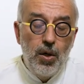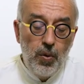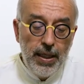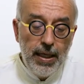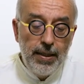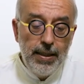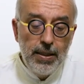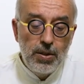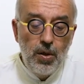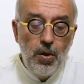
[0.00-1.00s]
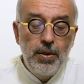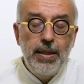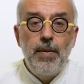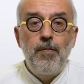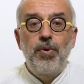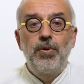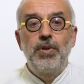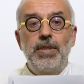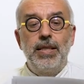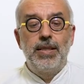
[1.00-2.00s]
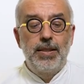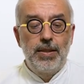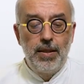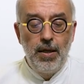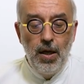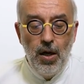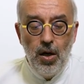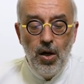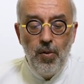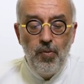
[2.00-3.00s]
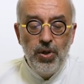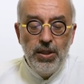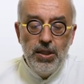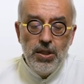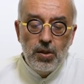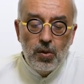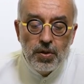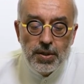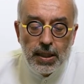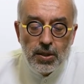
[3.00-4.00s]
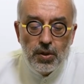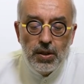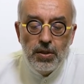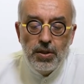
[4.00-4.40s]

Regarding the long-term prognosis, a British cross-sectional